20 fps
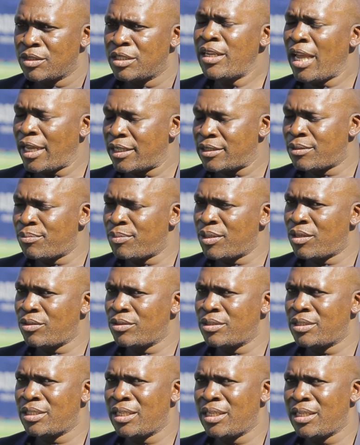Yes,
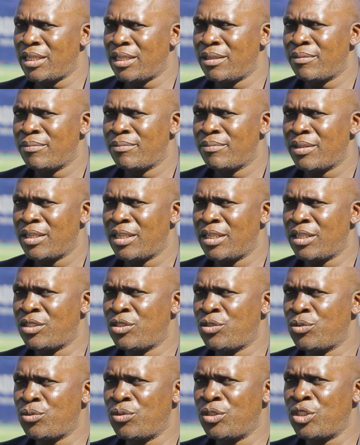because it
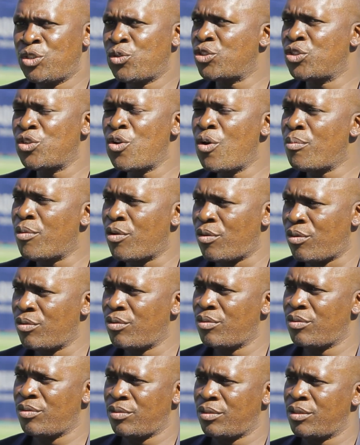was normal.
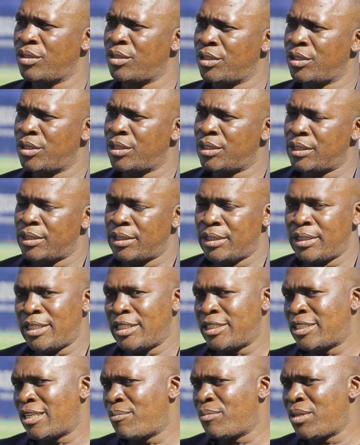In
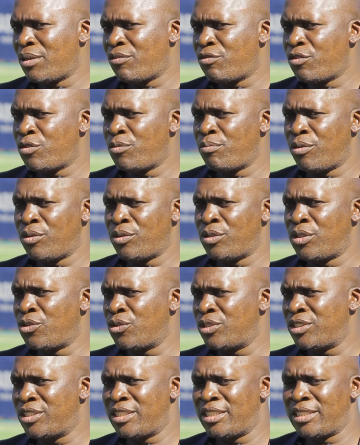the Zambian football in
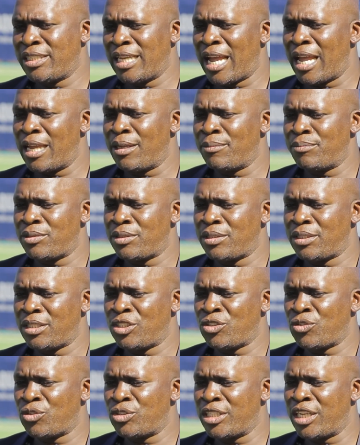those times,
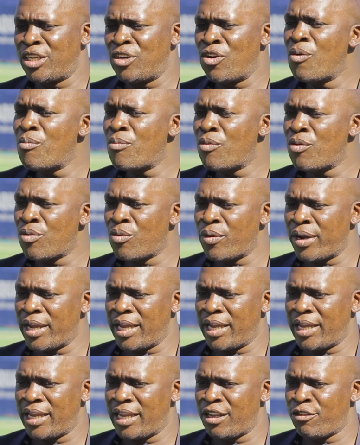it was a normal
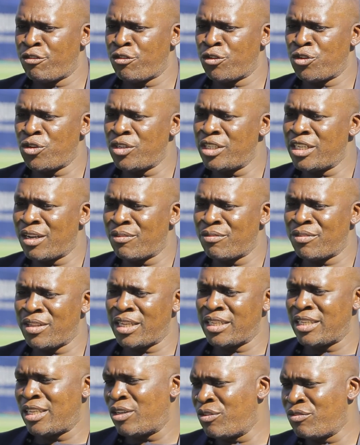way. If you don't have
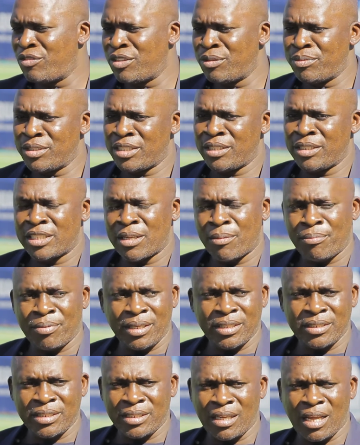that, they'll even be
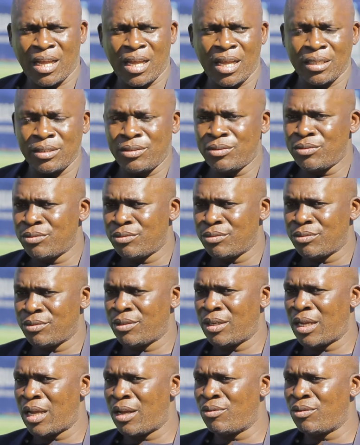surprised.
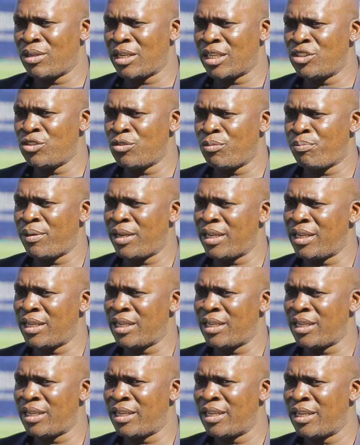How can you
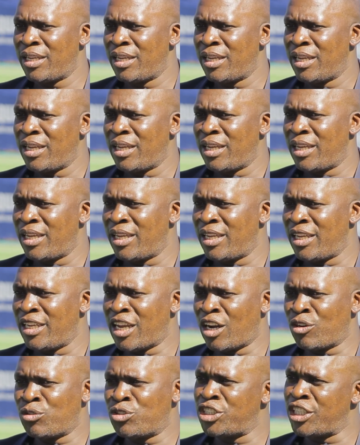play
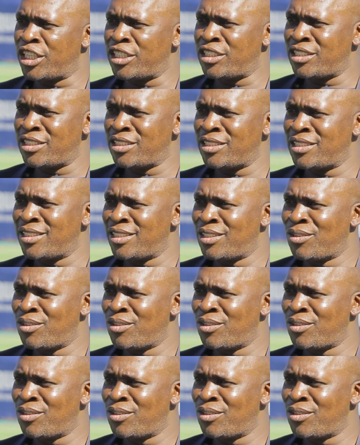Yakuchech?